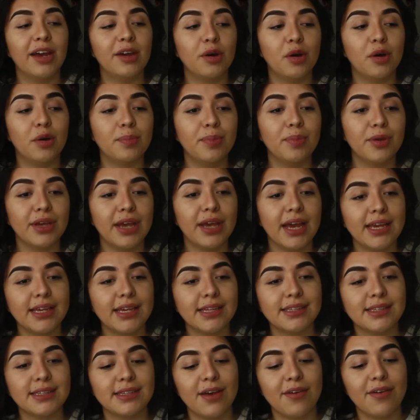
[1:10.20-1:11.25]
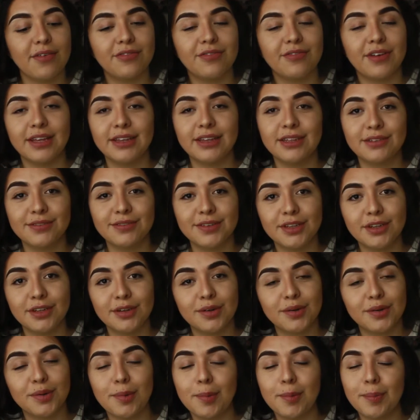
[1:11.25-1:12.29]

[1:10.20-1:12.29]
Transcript: I hope you guys find this video